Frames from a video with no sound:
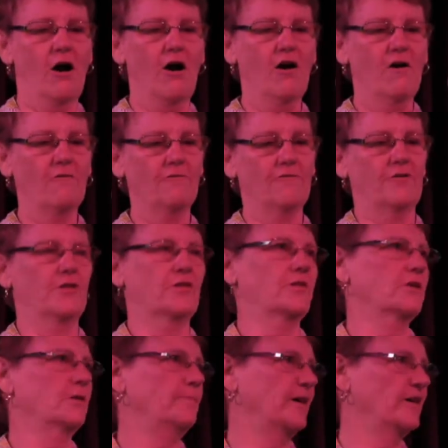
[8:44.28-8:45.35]
of
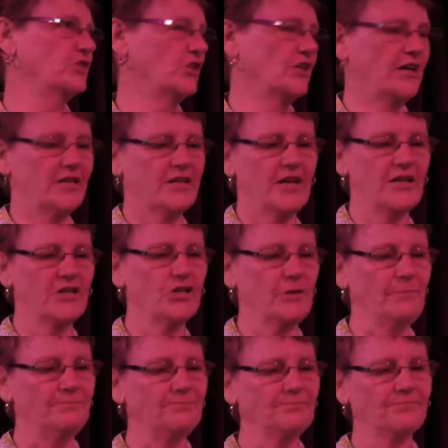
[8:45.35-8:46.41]
the Bundjalung
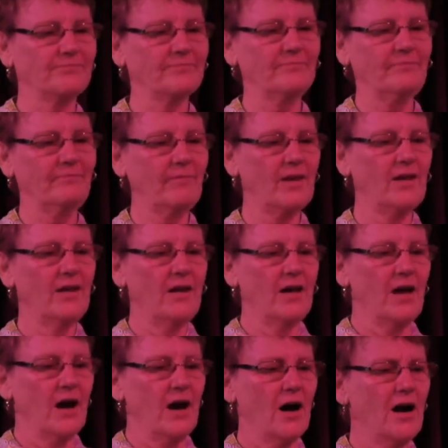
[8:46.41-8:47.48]
Nation.
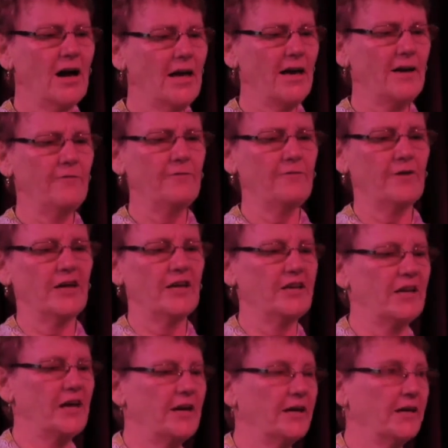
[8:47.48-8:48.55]
I have
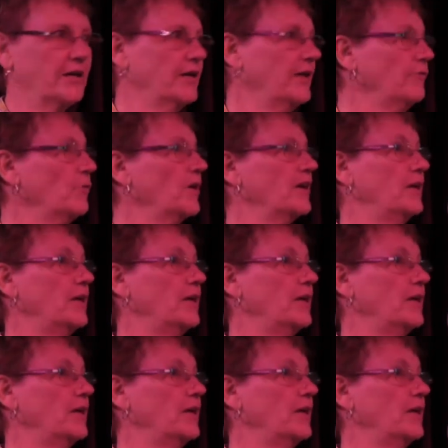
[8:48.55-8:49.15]
an... Can everyone